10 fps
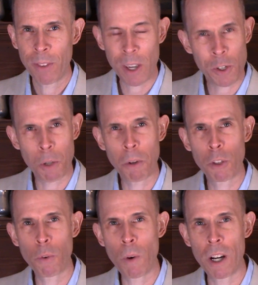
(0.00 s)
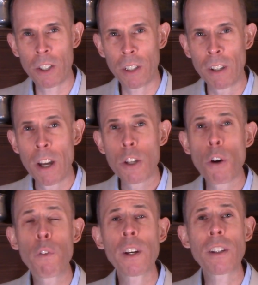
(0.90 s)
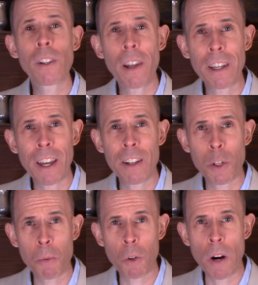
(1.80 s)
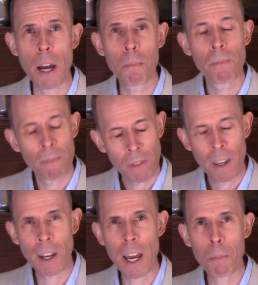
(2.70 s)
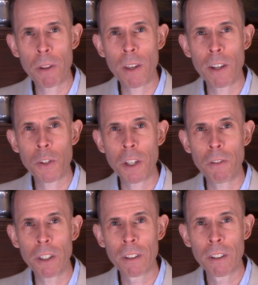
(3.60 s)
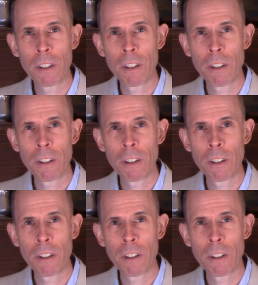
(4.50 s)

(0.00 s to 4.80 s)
Thanks so much for watching. Don't forget to like and subscribe, and happy Thanksgiving.